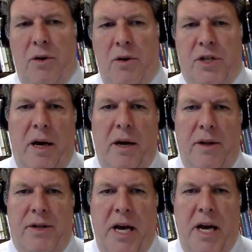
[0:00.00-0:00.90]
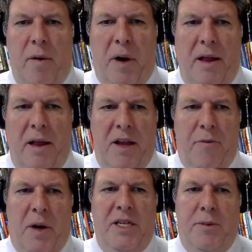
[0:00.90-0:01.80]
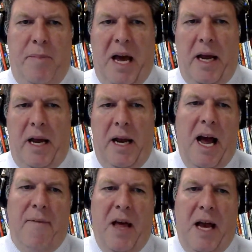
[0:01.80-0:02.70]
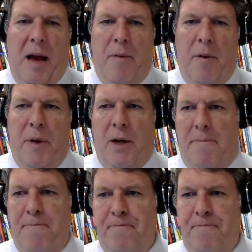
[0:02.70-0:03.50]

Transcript: to everybody that's participating, and I have that capability.